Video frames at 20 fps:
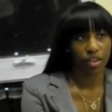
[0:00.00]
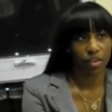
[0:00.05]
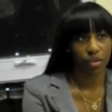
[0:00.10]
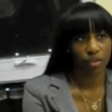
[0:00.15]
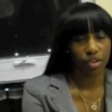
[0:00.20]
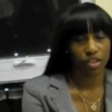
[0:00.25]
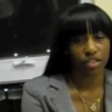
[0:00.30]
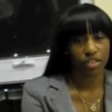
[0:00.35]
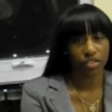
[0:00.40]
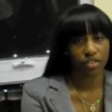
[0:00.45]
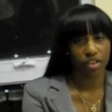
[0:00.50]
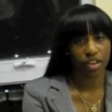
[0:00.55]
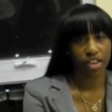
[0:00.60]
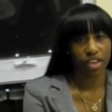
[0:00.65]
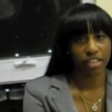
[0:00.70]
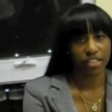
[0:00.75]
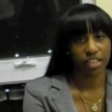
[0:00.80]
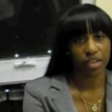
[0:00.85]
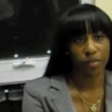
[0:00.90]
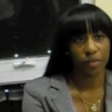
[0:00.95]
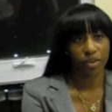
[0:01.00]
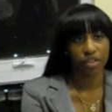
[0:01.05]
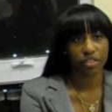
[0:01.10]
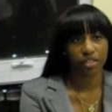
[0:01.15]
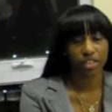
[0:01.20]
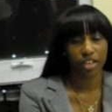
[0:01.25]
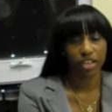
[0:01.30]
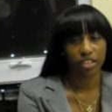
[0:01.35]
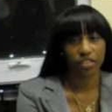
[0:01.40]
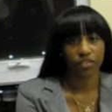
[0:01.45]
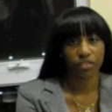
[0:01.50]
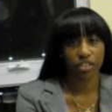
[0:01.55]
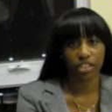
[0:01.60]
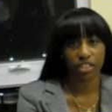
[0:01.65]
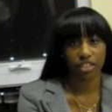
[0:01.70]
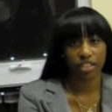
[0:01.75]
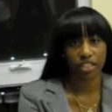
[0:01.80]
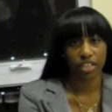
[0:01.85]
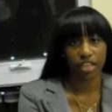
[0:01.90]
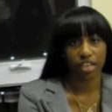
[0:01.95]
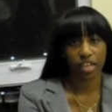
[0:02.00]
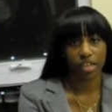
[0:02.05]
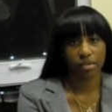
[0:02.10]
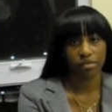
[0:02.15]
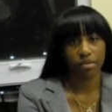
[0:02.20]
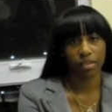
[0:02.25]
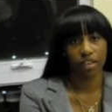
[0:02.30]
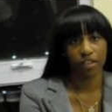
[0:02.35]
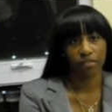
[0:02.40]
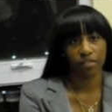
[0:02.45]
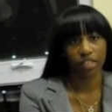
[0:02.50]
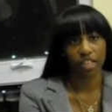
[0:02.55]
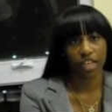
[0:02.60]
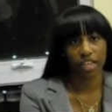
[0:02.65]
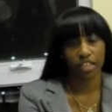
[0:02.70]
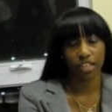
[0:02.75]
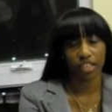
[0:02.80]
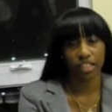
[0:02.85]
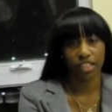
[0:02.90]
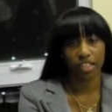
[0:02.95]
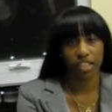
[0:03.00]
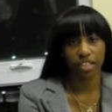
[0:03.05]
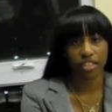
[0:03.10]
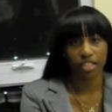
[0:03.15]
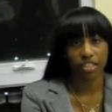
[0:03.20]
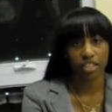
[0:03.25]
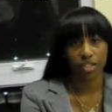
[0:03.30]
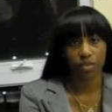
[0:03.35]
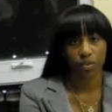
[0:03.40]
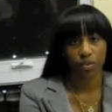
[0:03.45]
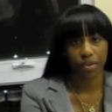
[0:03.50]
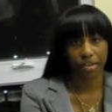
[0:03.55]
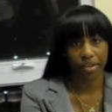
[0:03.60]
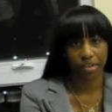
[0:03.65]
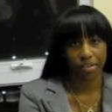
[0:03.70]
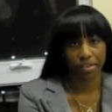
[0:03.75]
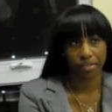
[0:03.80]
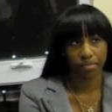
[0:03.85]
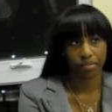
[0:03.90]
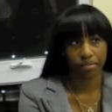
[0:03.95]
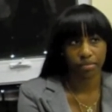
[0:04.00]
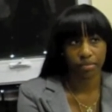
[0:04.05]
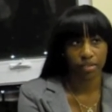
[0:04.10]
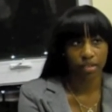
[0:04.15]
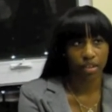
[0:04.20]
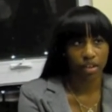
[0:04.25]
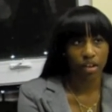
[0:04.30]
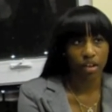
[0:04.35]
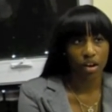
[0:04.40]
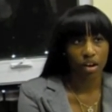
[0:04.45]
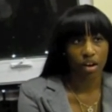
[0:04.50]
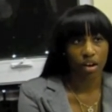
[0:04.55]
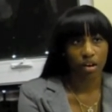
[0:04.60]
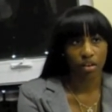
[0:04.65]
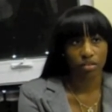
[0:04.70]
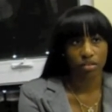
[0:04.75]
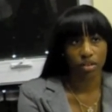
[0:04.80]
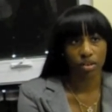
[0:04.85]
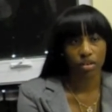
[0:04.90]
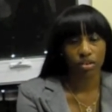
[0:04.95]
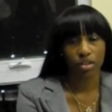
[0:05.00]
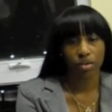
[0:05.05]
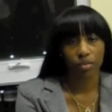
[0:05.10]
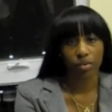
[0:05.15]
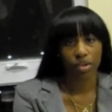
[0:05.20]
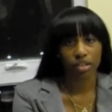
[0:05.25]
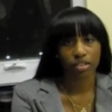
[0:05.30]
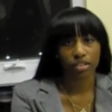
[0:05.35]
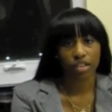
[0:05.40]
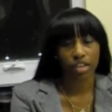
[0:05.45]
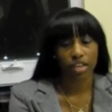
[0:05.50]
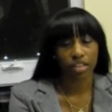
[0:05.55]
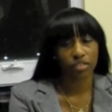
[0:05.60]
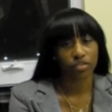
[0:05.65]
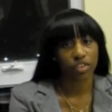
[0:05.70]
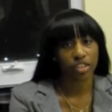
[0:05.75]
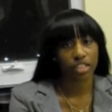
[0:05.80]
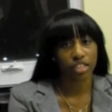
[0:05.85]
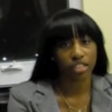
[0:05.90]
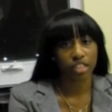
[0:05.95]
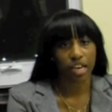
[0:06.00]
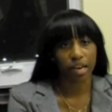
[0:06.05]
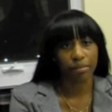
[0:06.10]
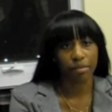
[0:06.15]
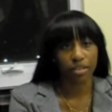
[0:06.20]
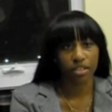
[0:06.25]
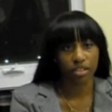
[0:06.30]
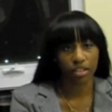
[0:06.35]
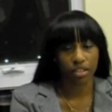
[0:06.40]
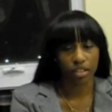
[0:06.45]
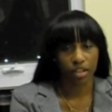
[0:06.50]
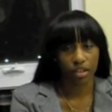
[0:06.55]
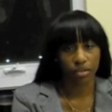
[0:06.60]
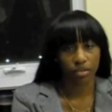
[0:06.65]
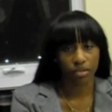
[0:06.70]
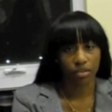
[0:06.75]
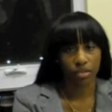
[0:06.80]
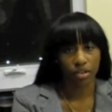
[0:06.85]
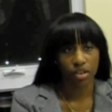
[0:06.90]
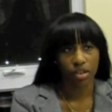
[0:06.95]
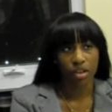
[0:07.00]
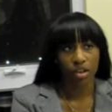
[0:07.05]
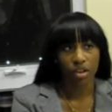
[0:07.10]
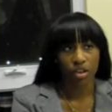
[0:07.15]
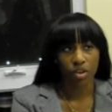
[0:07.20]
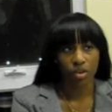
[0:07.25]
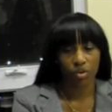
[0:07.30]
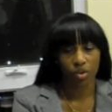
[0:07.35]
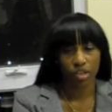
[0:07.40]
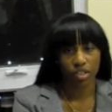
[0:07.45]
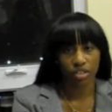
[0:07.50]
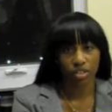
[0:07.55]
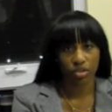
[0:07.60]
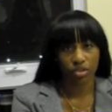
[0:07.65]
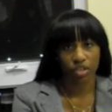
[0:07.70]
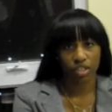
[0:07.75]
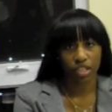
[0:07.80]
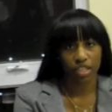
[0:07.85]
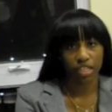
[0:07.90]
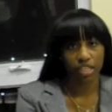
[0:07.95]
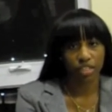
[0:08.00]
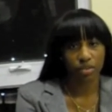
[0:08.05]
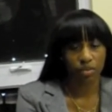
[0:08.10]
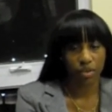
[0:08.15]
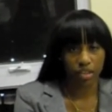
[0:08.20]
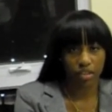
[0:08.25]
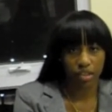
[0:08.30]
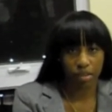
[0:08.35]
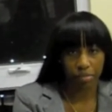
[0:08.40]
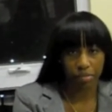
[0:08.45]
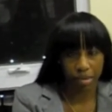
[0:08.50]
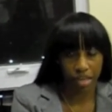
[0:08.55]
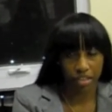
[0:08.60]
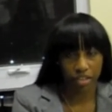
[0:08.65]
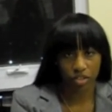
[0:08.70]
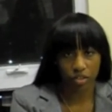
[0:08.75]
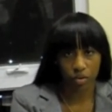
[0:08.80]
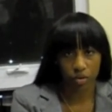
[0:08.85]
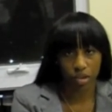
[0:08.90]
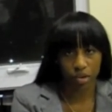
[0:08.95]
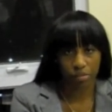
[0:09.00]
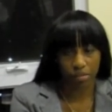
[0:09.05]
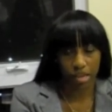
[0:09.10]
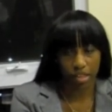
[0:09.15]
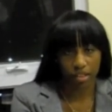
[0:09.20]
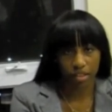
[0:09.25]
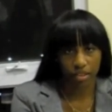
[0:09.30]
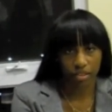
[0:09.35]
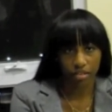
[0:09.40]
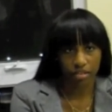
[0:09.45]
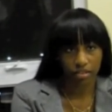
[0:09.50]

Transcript: Quicksort has a worst case running time of theta n squared. Although the worst case running time is slow, Quicksort is one of the best sorting methods.